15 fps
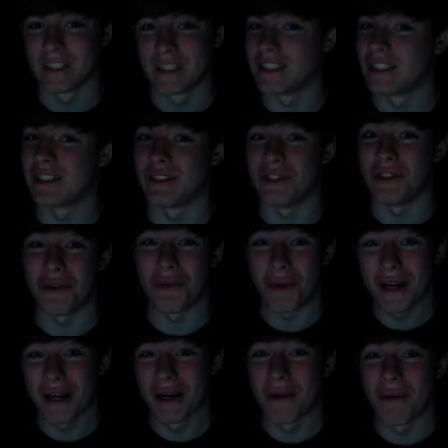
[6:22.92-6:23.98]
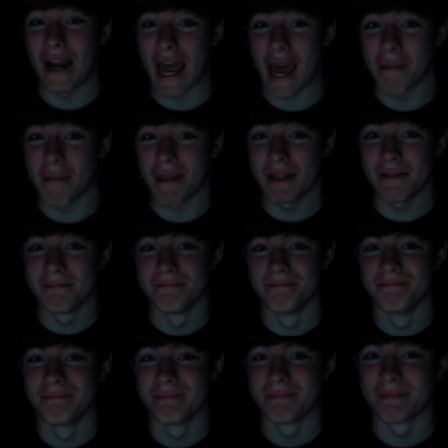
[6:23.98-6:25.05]
So you wanna know what happened?
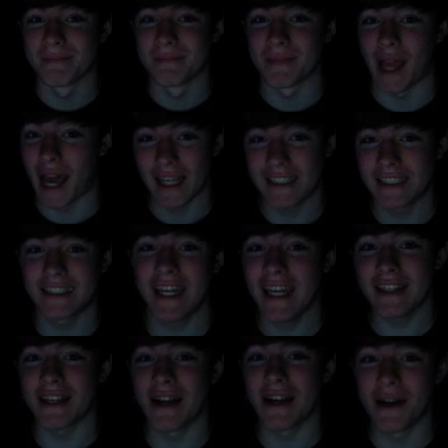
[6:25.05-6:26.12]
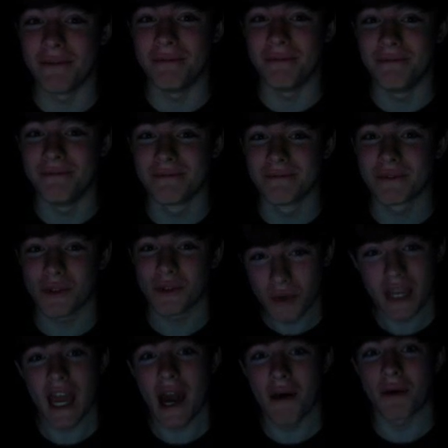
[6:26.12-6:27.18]
I stayed there
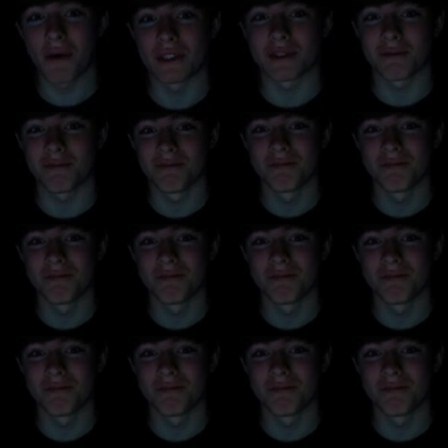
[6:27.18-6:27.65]
3 hours.